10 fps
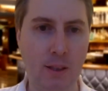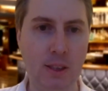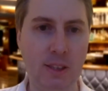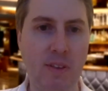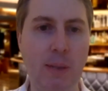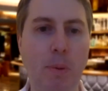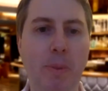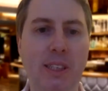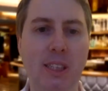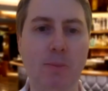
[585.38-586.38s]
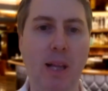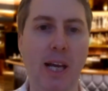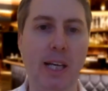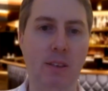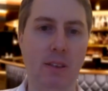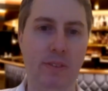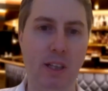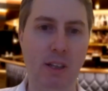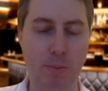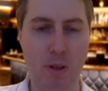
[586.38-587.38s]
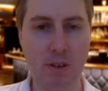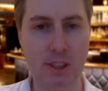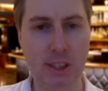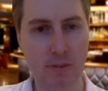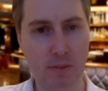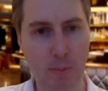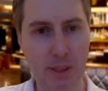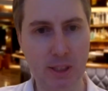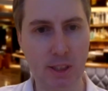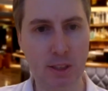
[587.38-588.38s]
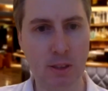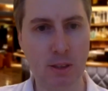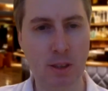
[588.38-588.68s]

Develop a business plan of the early priorities of your business.